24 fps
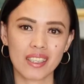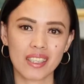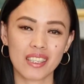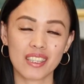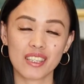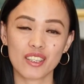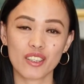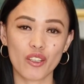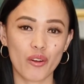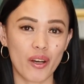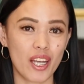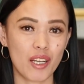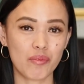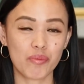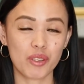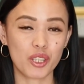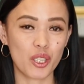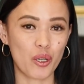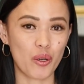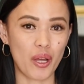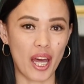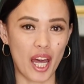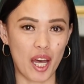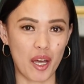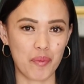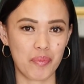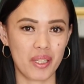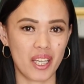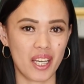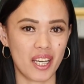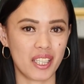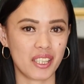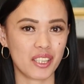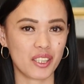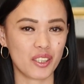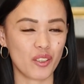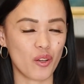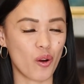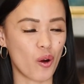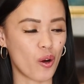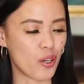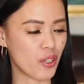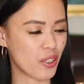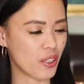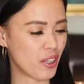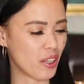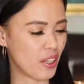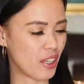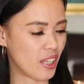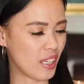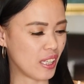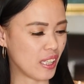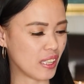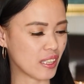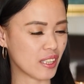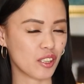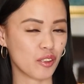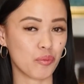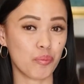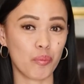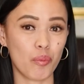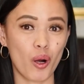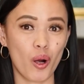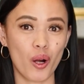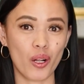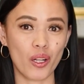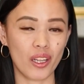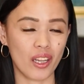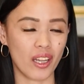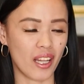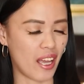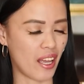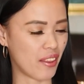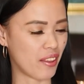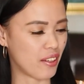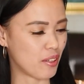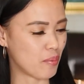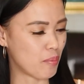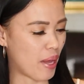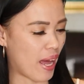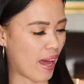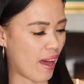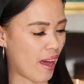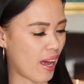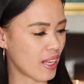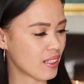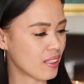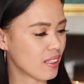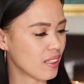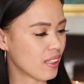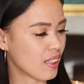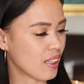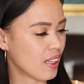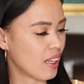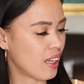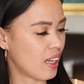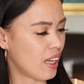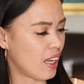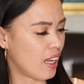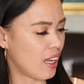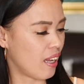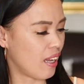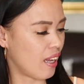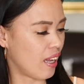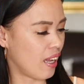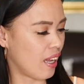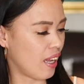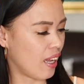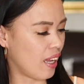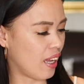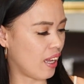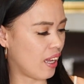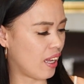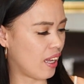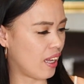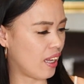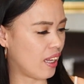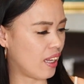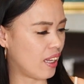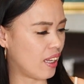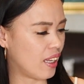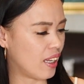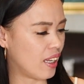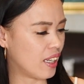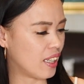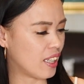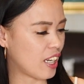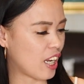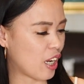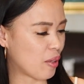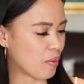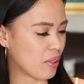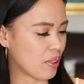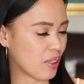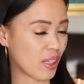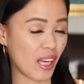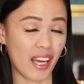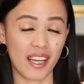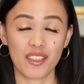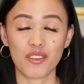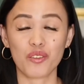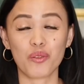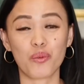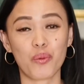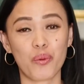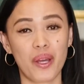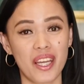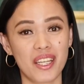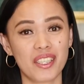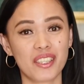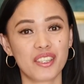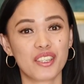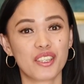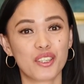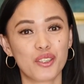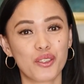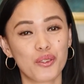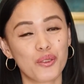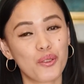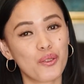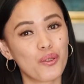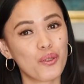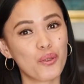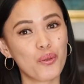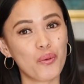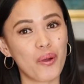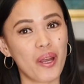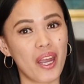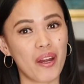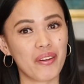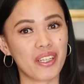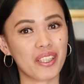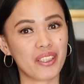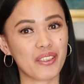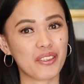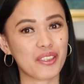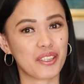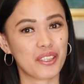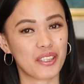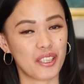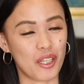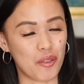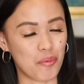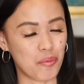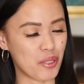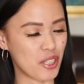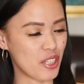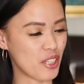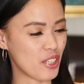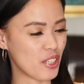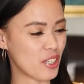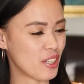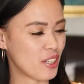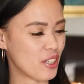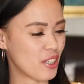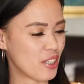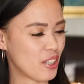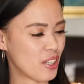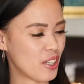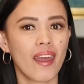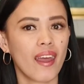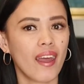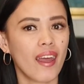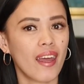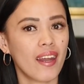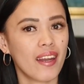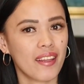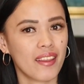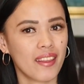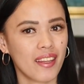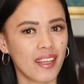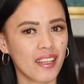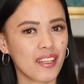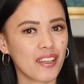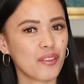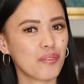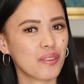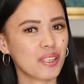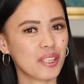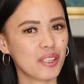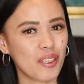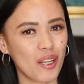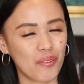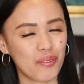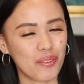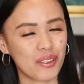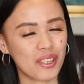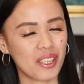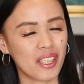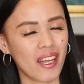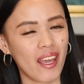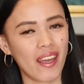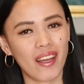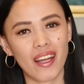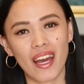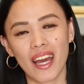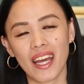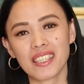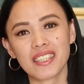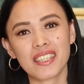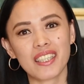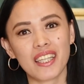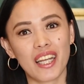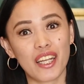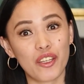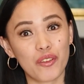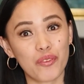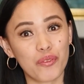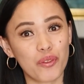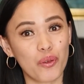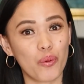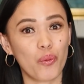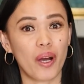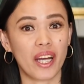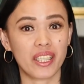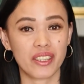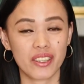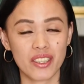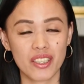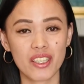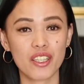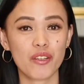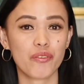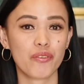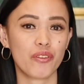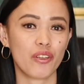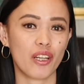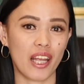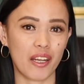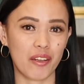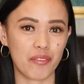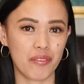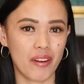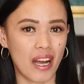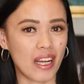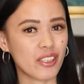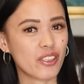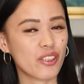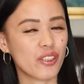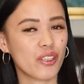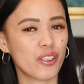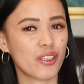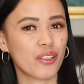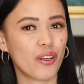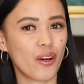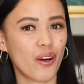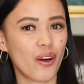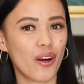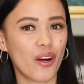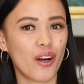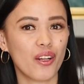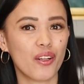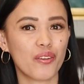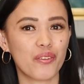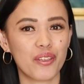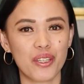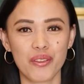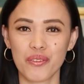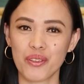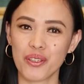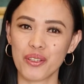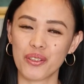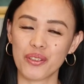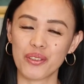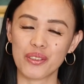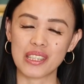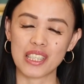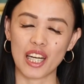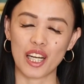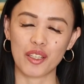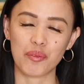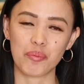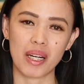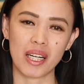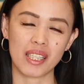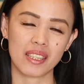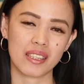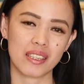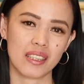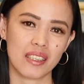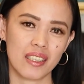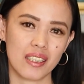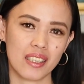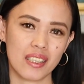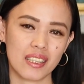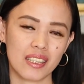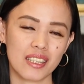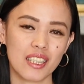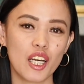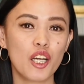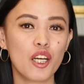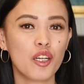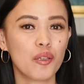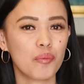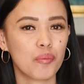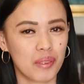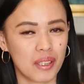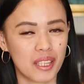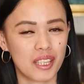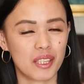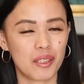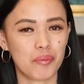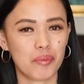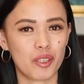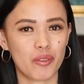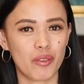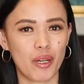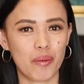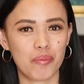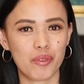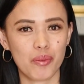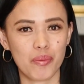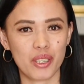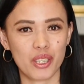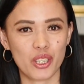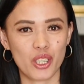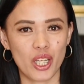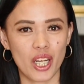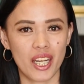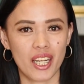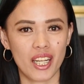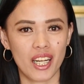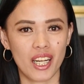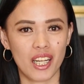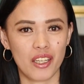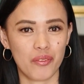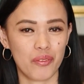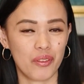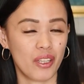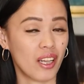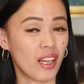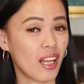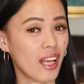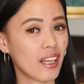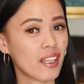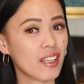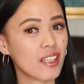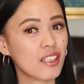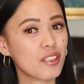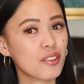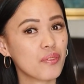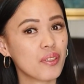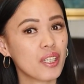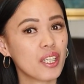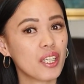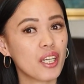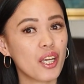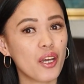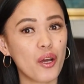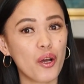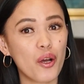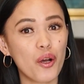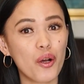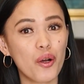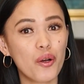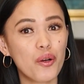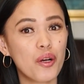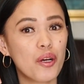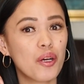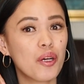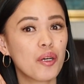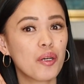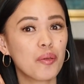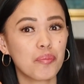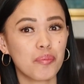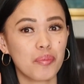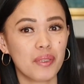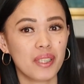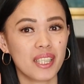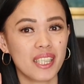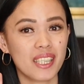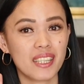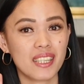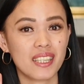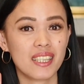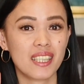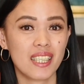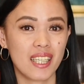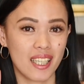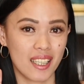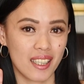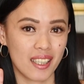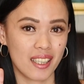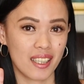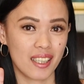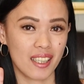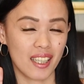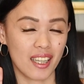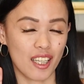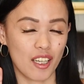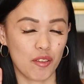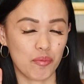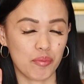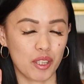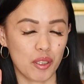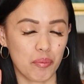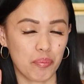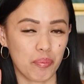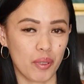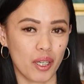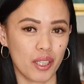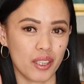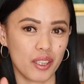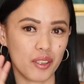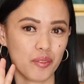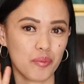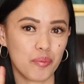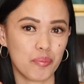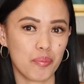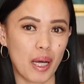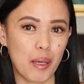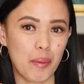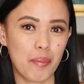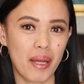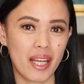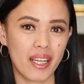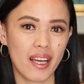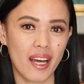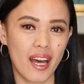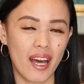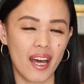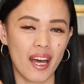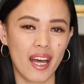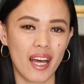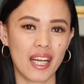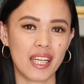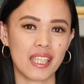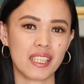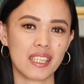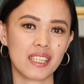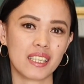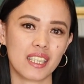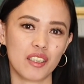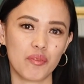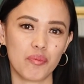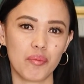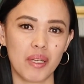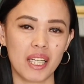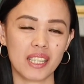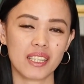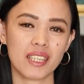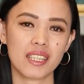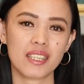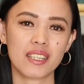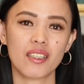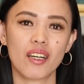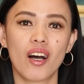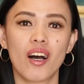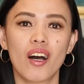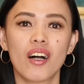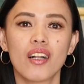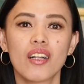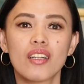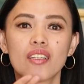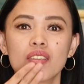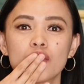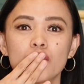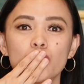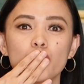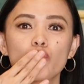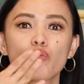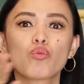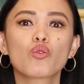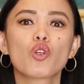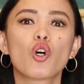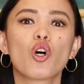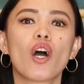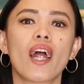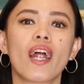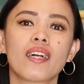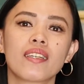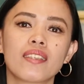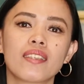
so I am so happy I scored this small leather bag and I can't wait to wear it in summer and I think the result for today guys. Thank you for watching. If you like fashion haul, reviews, unboxings, please subscribe to my channel. And if you like this video, please hit the thumbs up button. Bye bye guys. God bless us all. Mwah.